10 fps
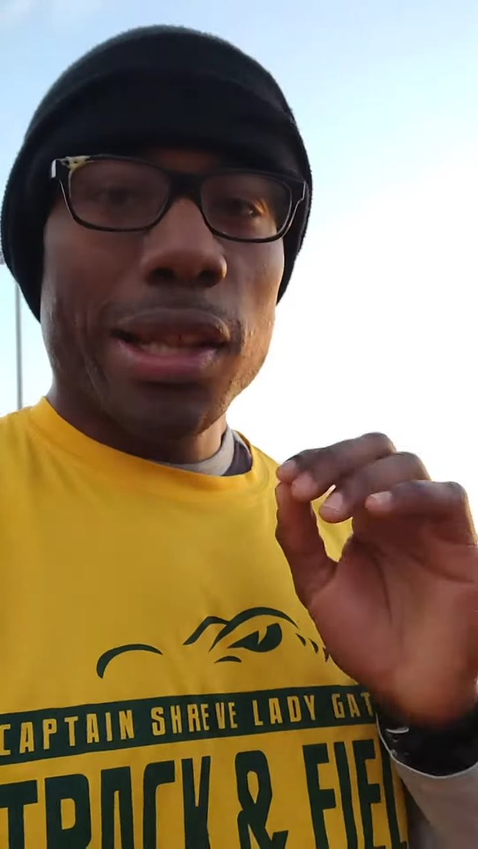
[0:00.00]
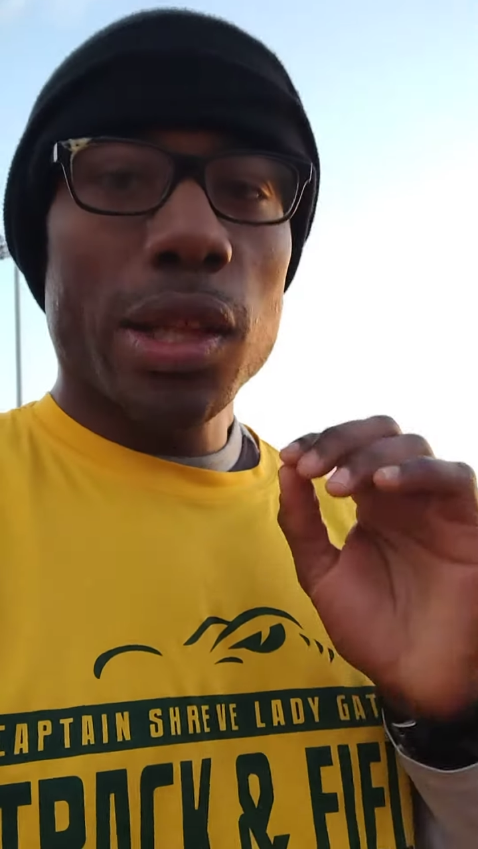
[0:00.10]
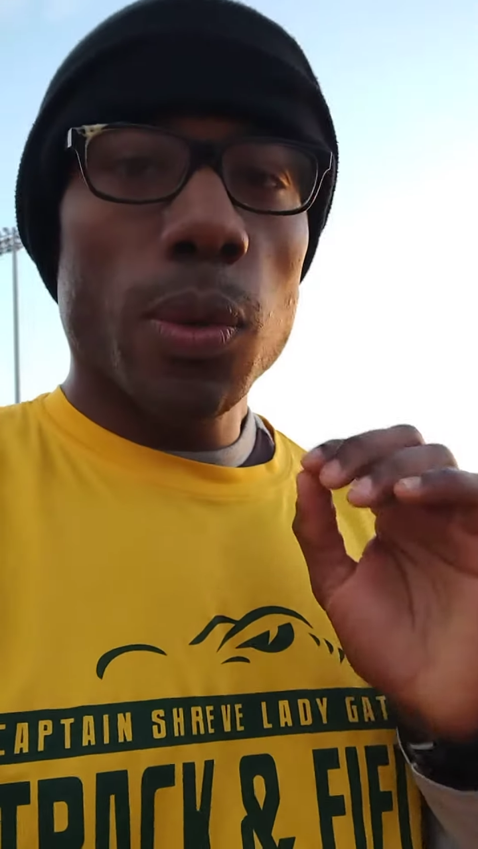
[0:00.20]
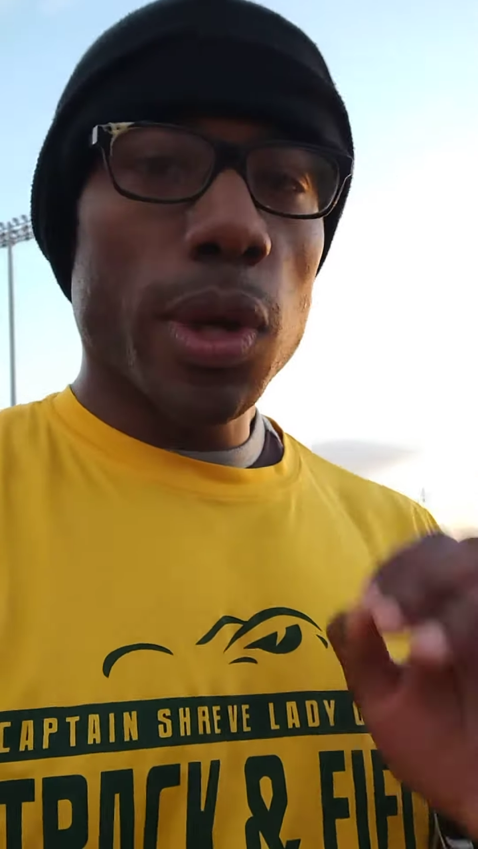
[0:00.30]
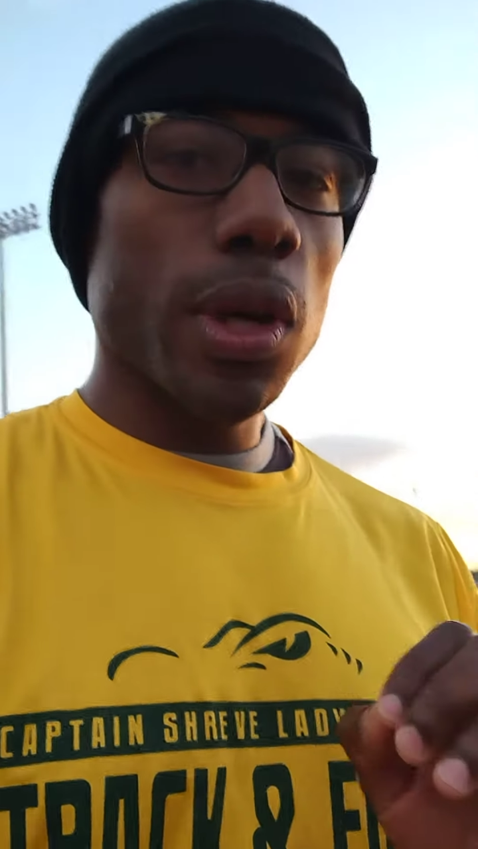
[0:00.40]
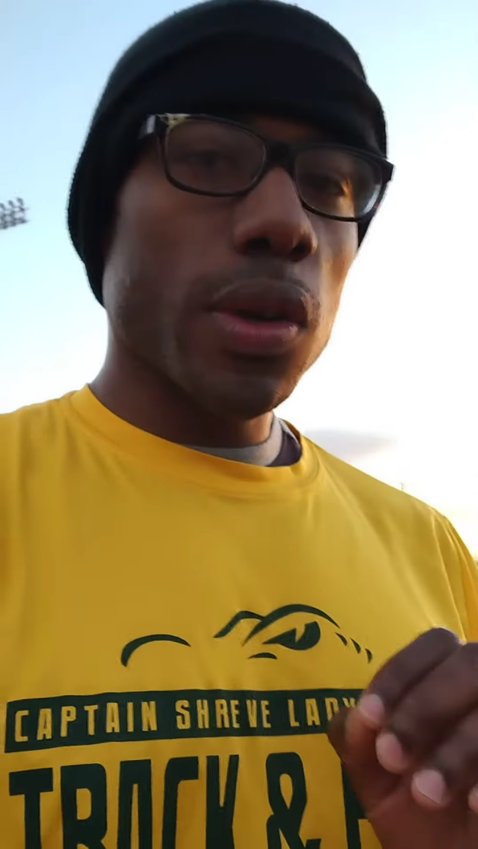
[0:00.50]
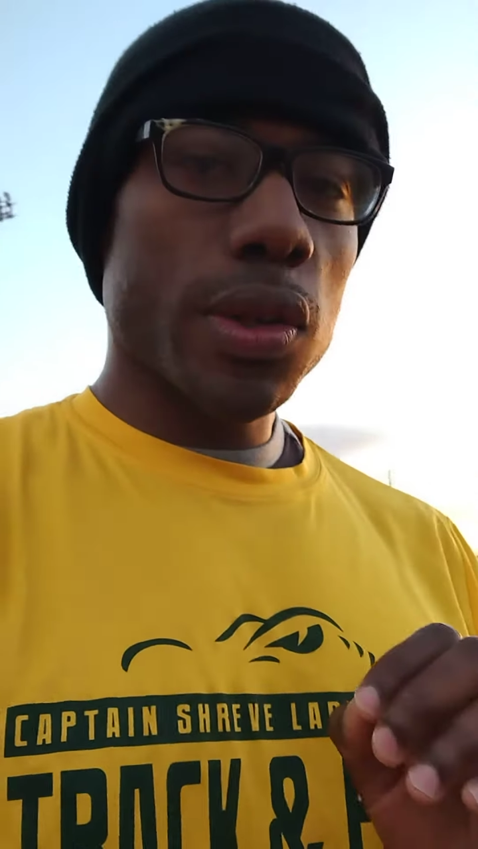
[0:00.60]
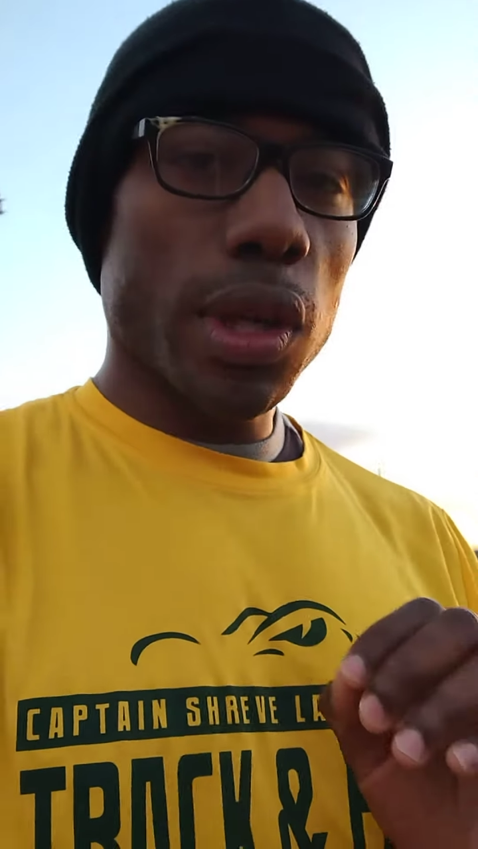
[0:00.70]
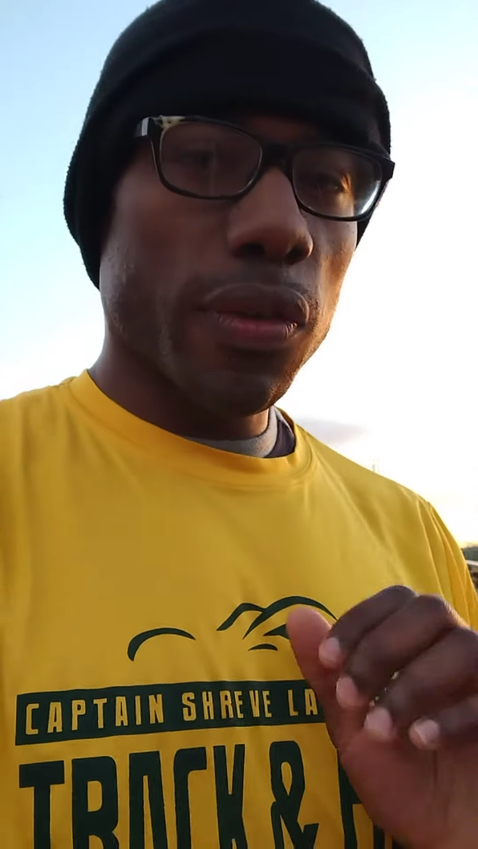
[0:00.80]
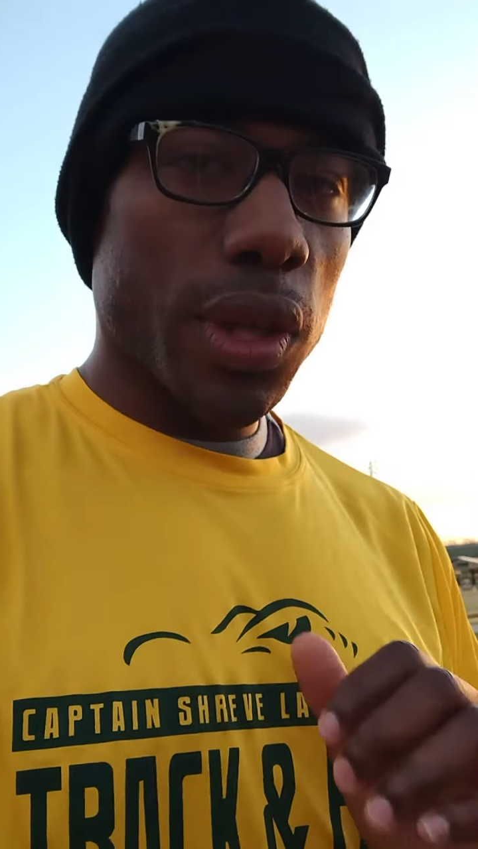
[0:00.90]
The
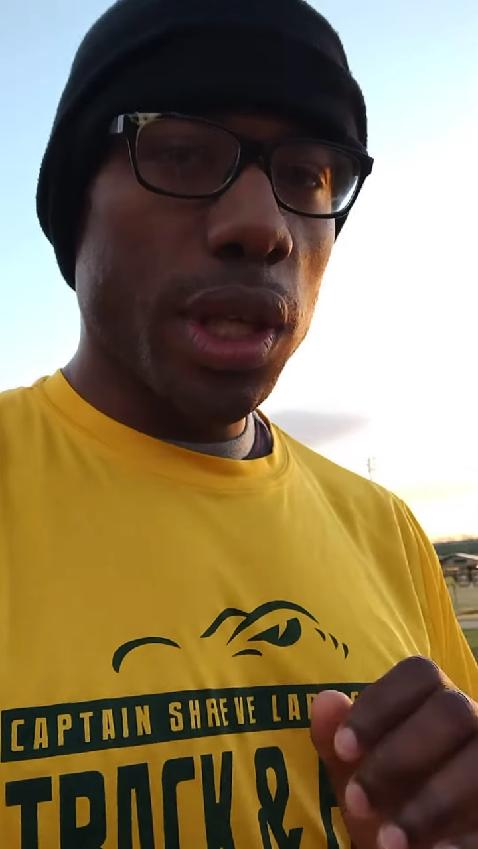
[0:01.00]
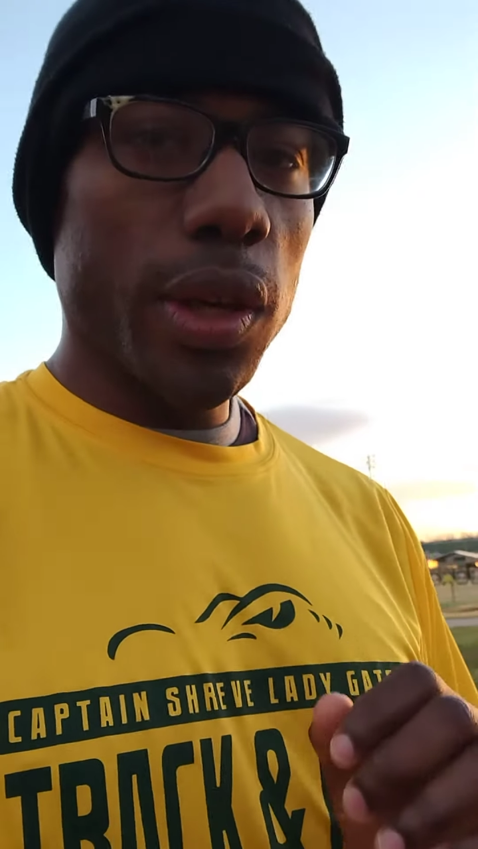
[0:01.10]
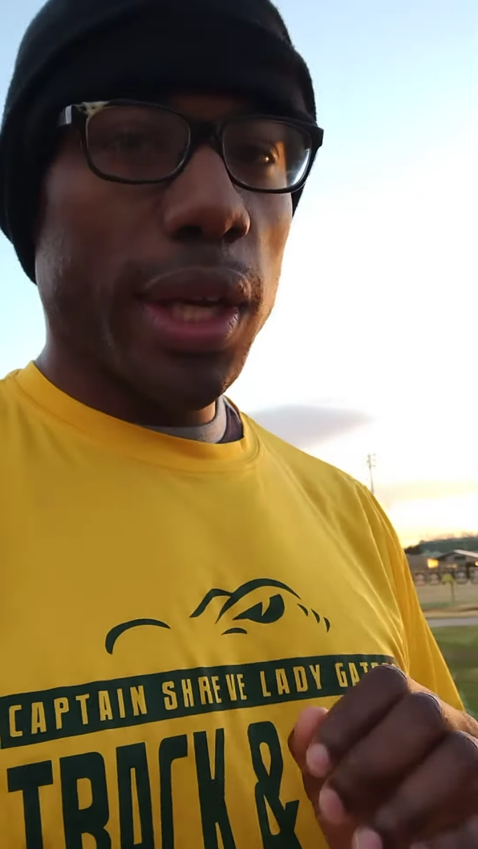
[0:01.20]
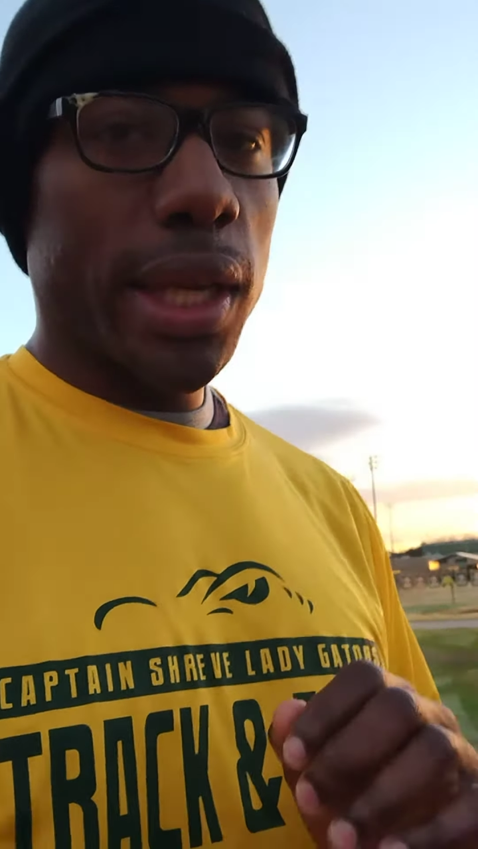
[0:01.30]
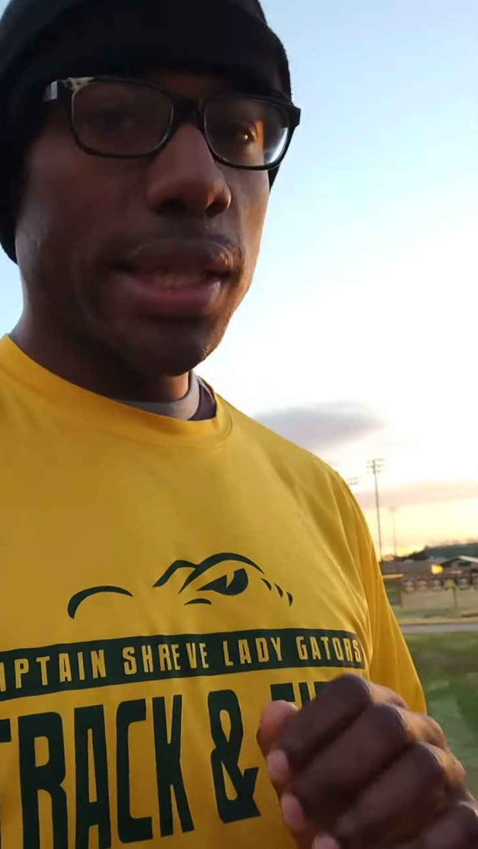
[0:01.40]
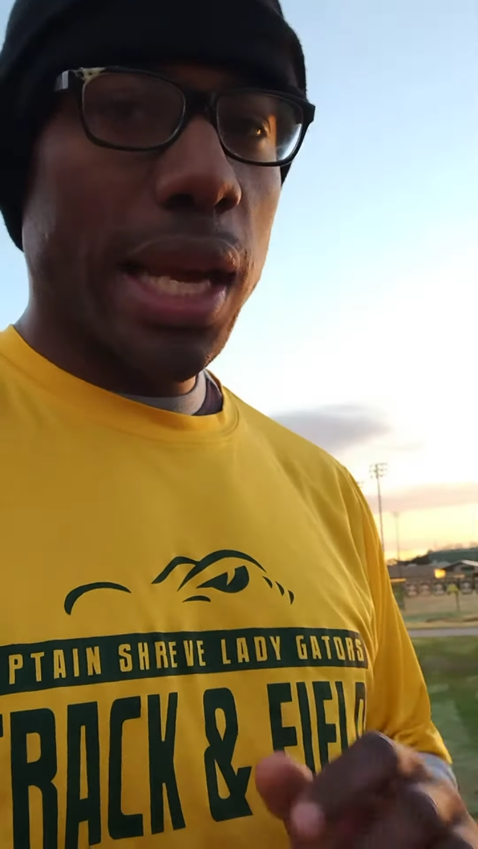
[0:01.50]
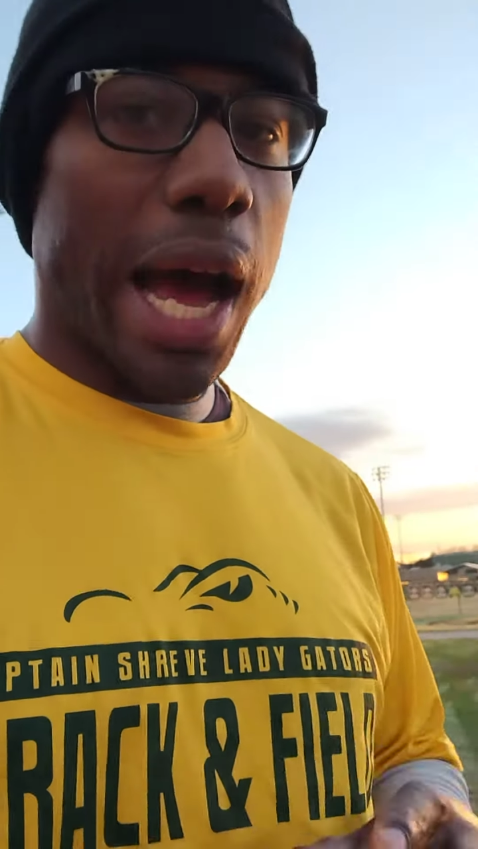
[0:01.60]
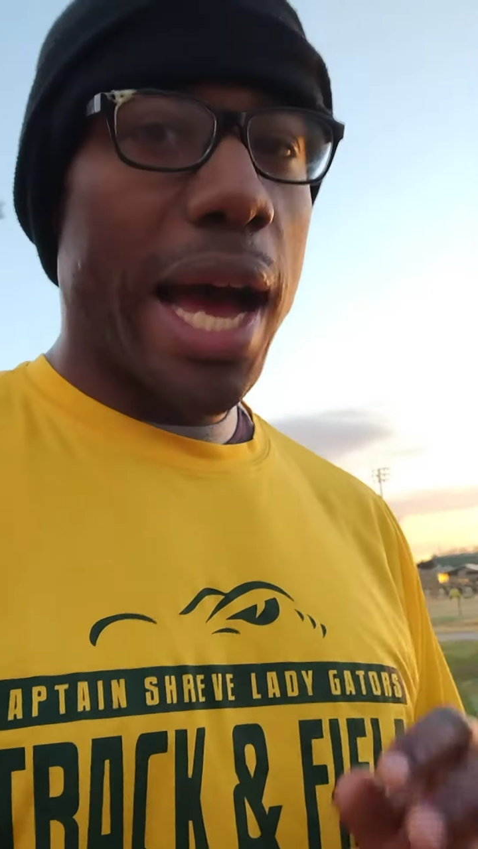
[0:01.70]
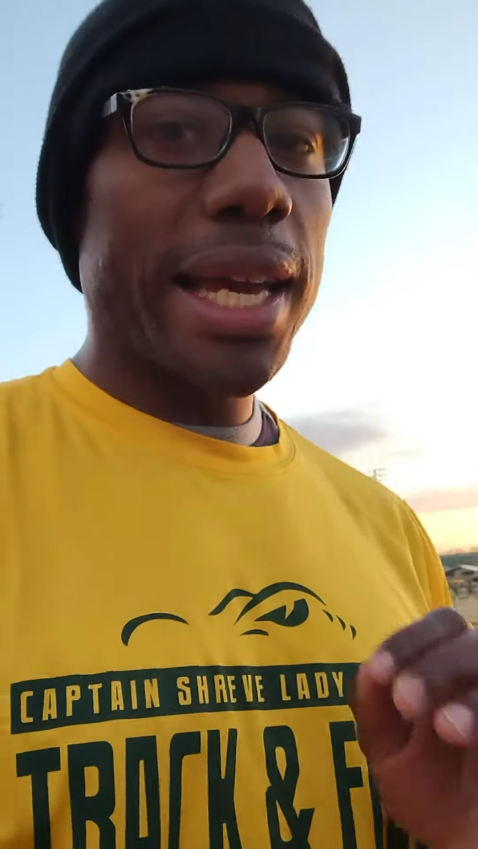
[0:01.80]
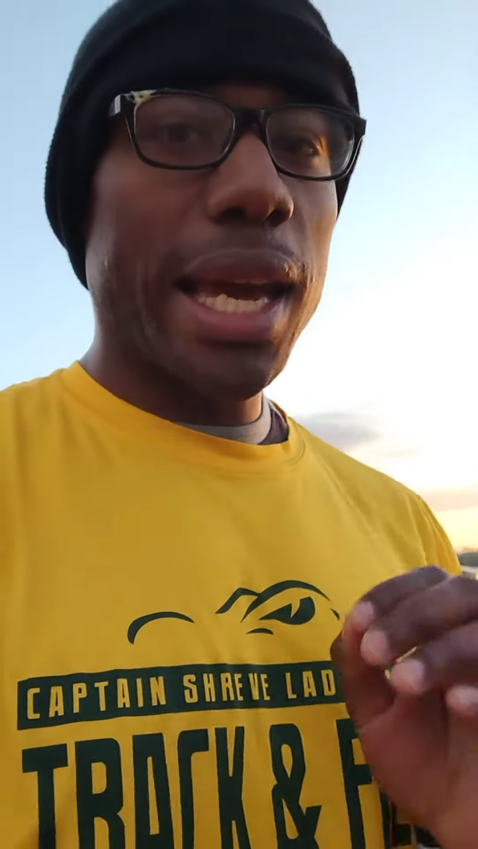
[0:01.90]
words of the year is
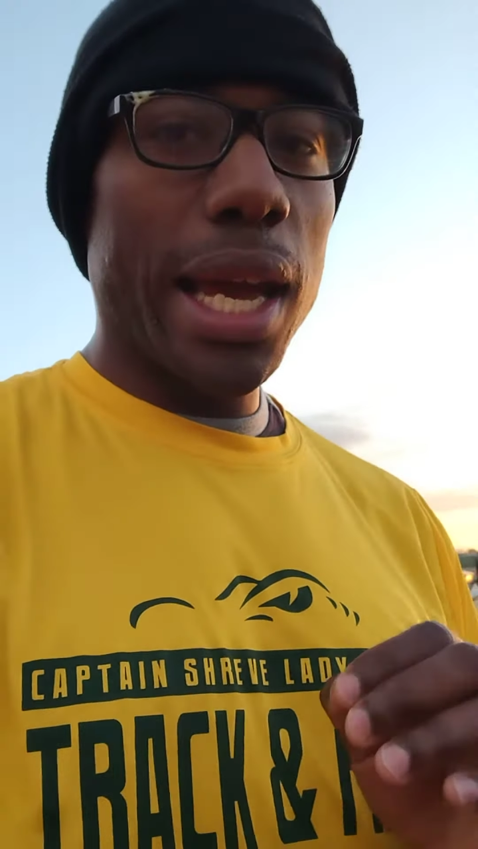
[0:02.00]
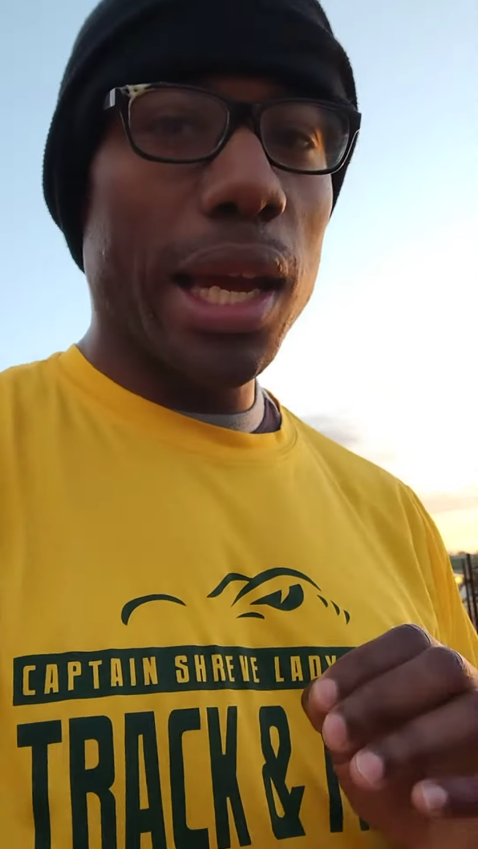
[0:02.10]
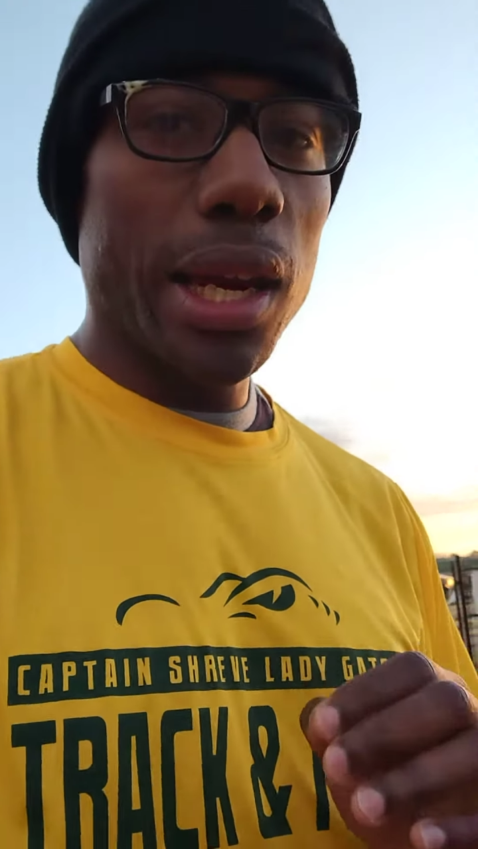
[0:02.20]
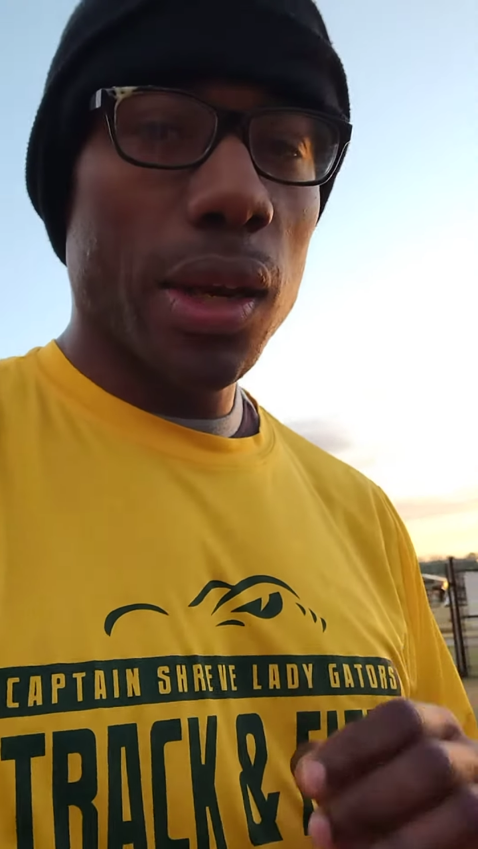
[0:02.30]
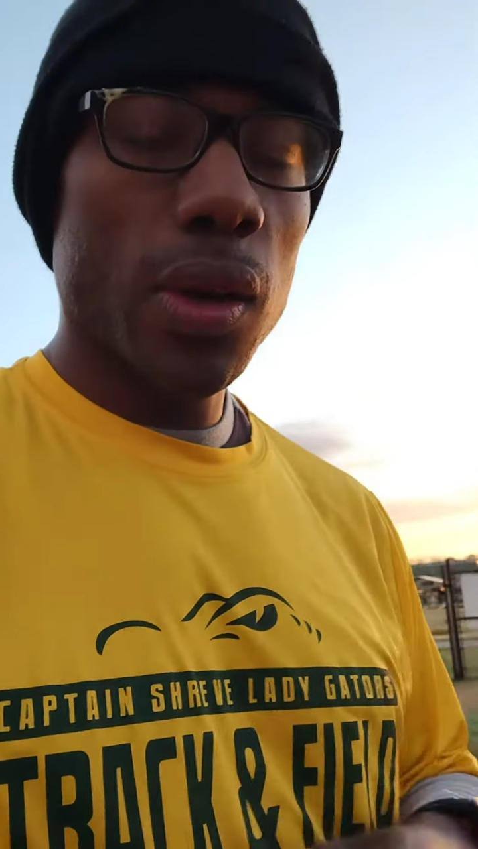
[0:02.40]
I can.